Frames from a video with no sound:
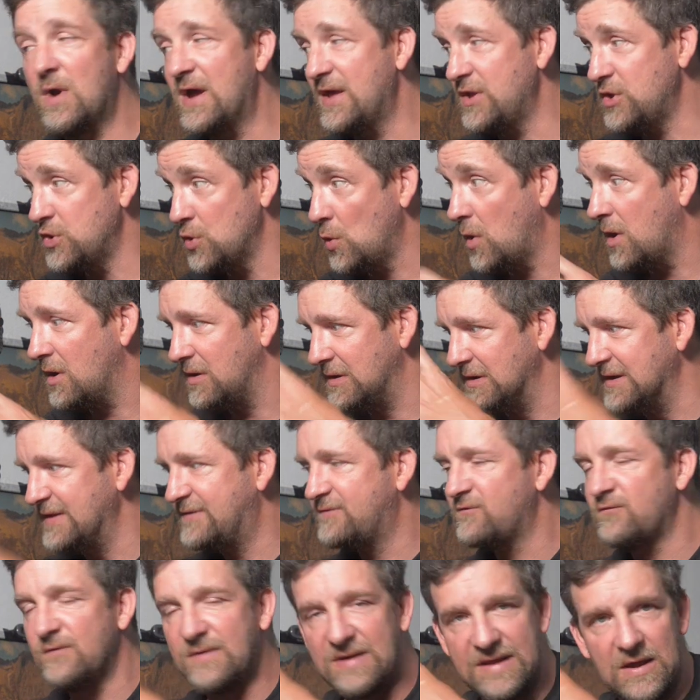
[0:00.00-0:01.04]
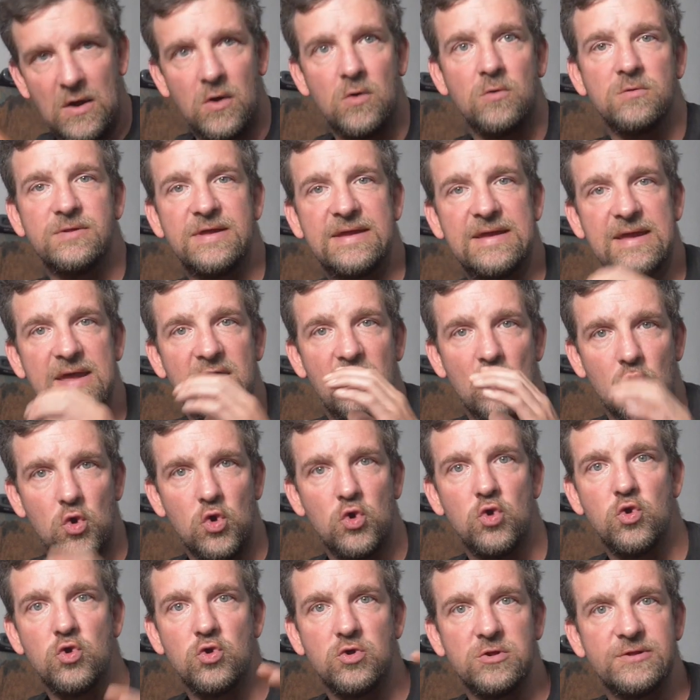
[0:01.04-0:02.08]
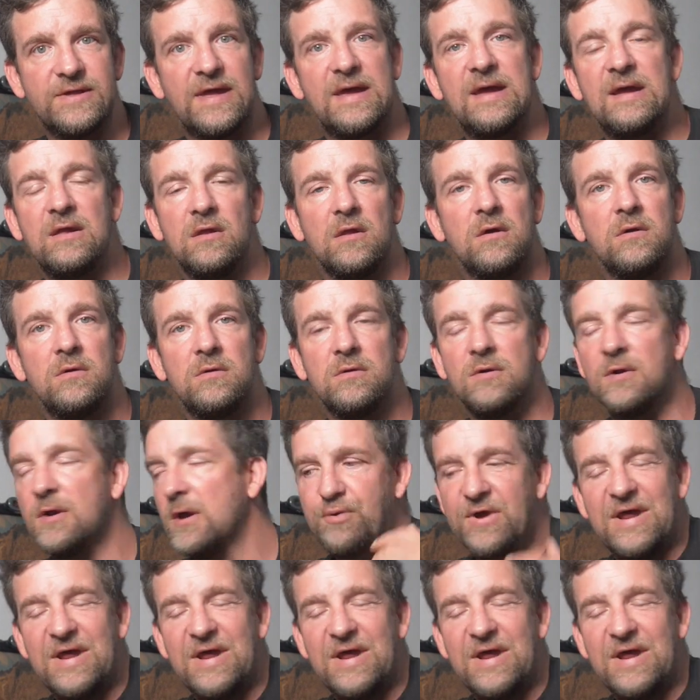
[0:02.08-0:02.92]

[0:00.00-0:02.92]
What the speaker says: where you are literally holding it all day long.